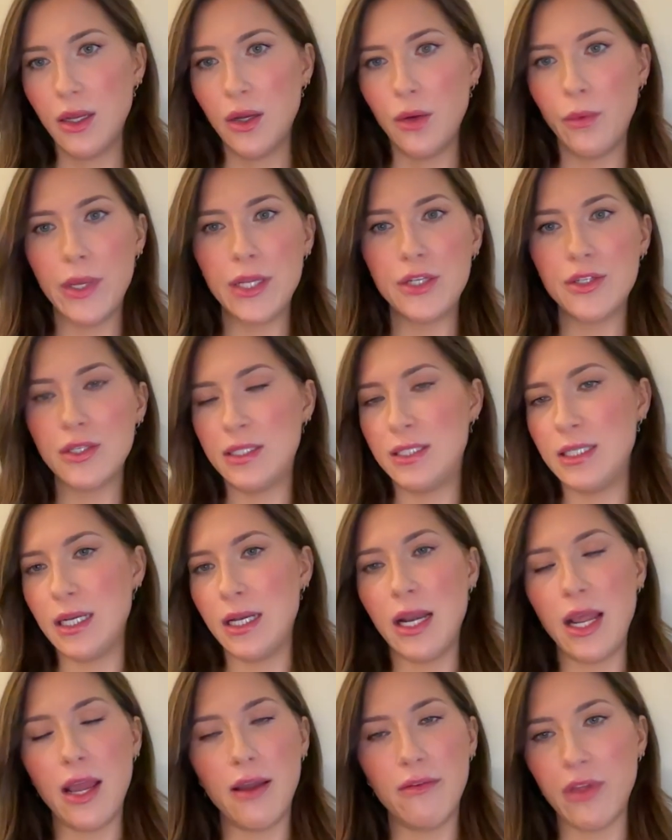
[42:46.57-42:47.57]
We just
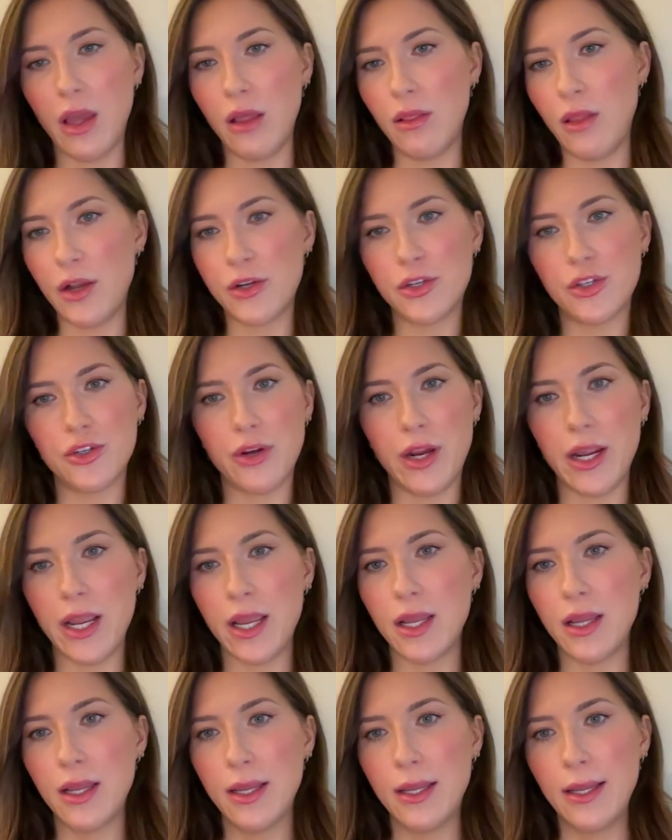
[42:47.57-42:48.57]
didn't have that
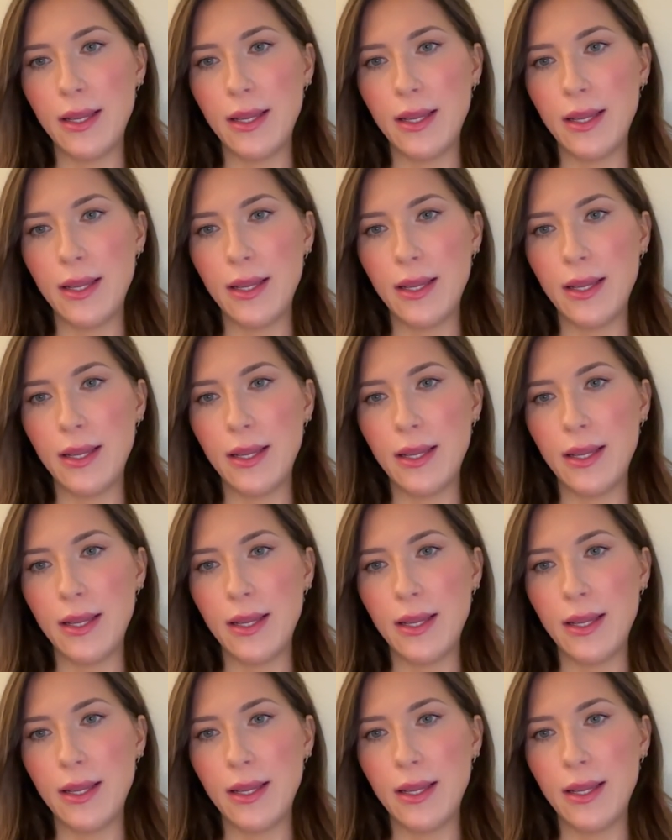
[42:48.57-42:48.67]
luxury.